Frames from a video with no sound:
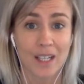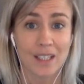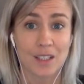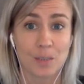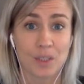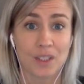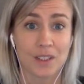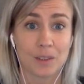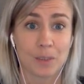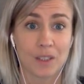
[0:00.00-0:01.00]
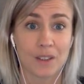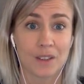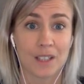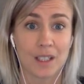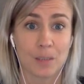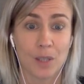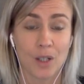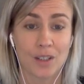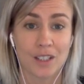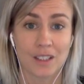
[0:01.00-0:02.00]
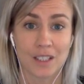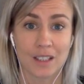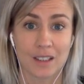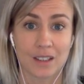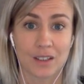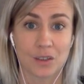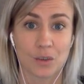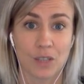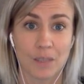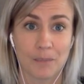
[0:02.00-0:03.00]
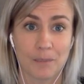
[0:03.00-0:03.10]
each participant takes part in telling the story.